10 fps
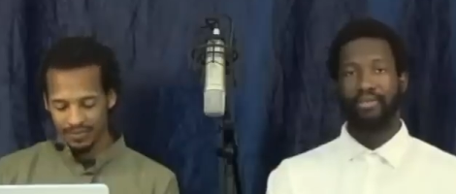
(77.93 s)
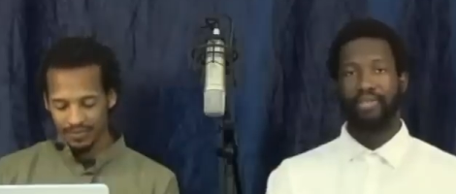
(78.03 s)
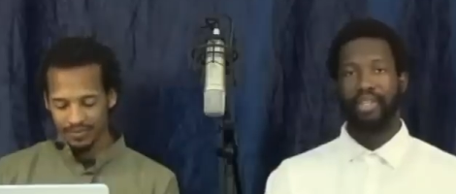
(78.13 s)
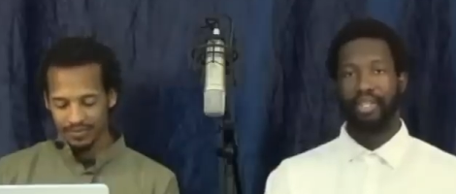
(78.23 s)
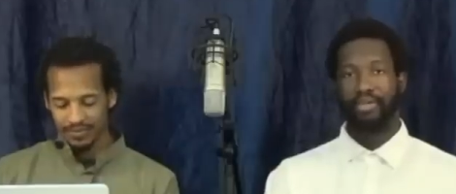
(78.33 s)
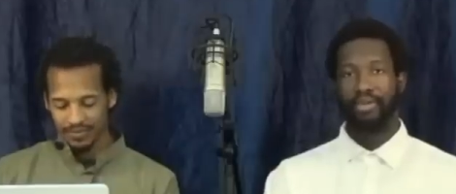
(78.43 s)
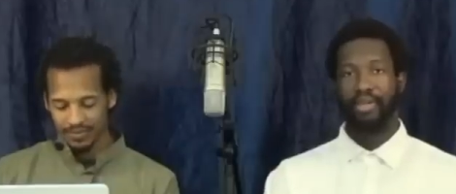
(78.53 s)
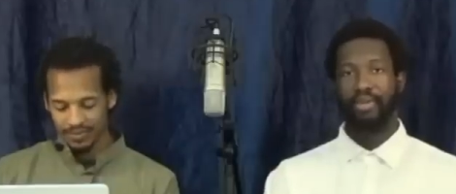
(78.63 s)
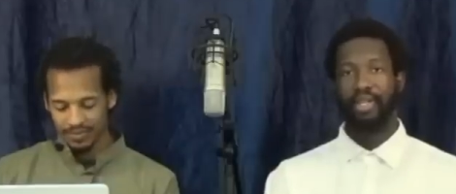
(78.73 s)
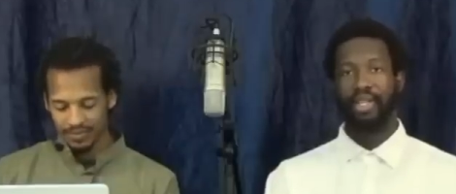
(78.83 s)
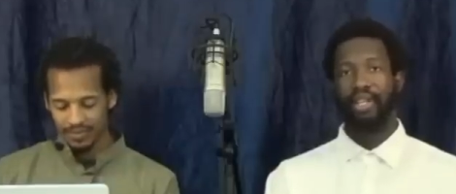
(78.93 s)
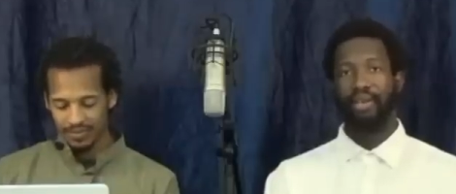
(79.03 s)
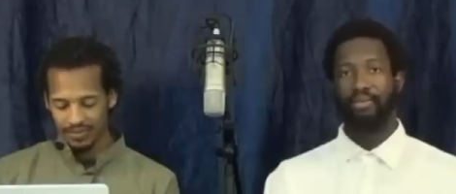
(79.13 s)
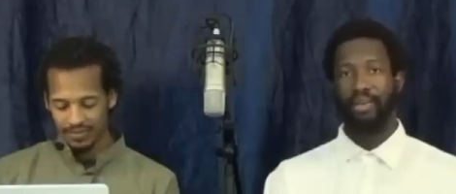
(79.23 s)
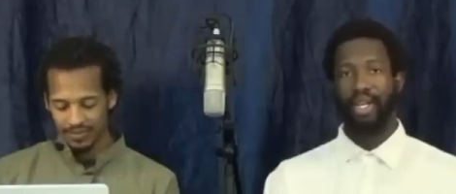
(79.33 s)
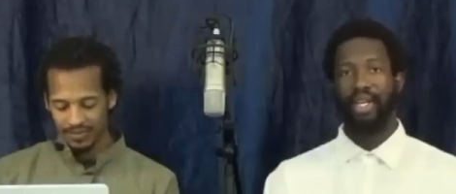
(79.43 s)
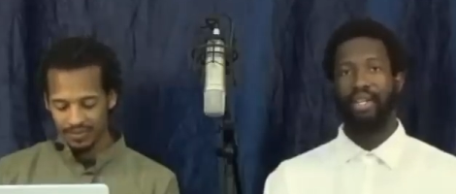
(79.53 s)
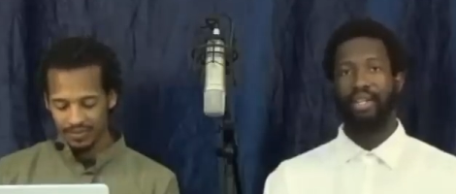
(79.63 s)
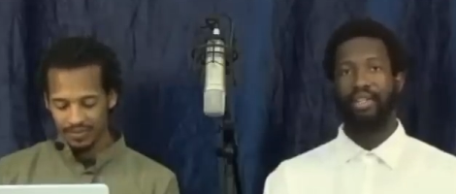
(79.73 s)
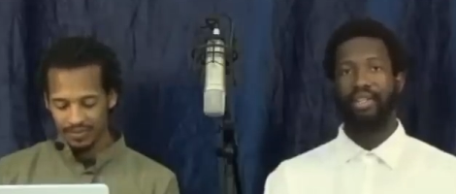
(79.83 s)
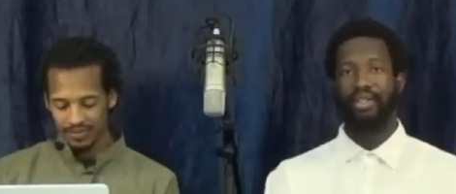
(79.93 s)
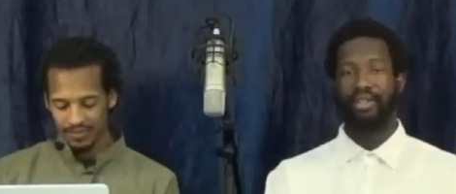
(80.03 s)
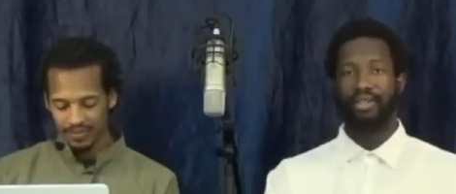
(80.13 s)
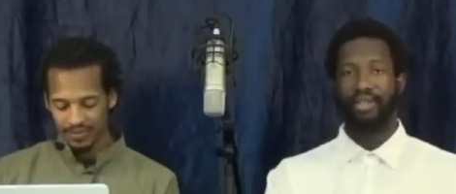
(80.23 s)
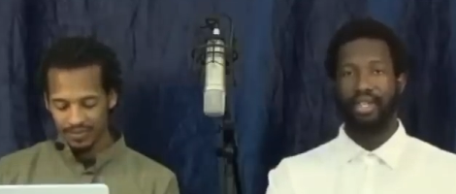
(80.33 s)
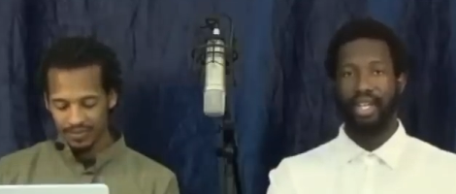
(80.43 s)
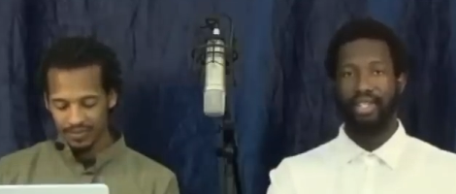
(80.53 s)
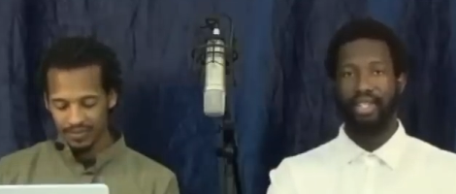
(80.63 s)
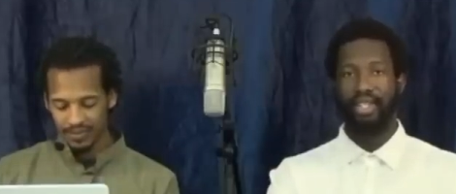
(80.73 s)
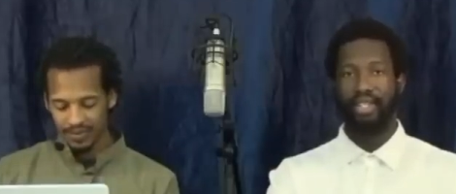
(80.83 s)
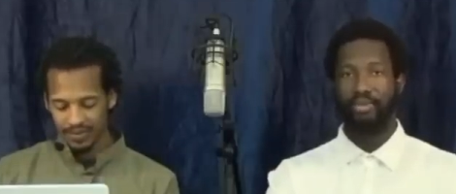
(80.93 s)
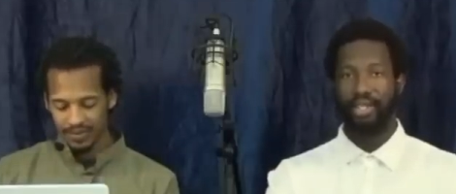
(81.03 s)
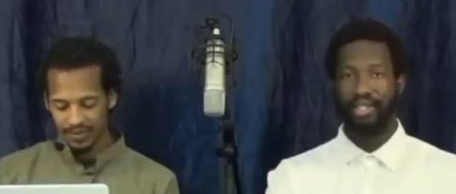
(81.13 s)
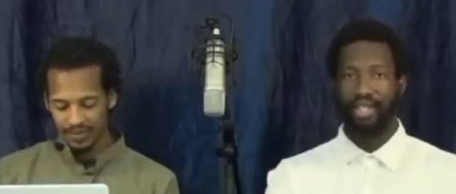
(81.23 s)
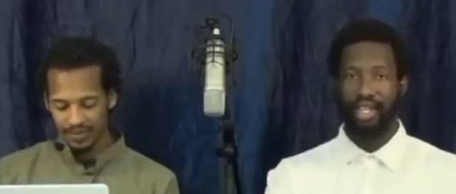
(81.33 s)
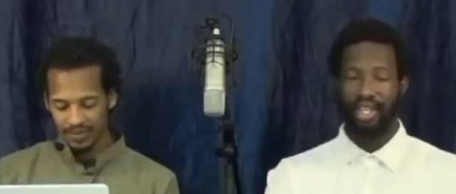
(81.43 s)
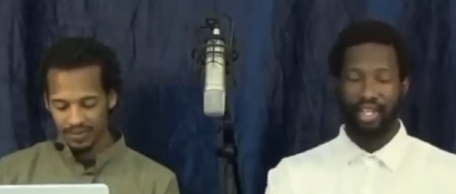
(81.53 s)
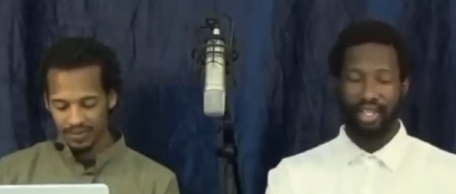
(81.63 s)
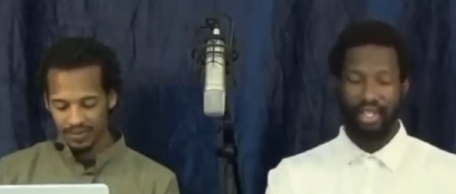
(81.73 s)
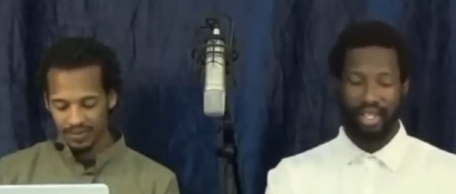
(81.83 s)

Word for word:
Speaker 1: fitly framed together by Adonai Yache Meshiaka.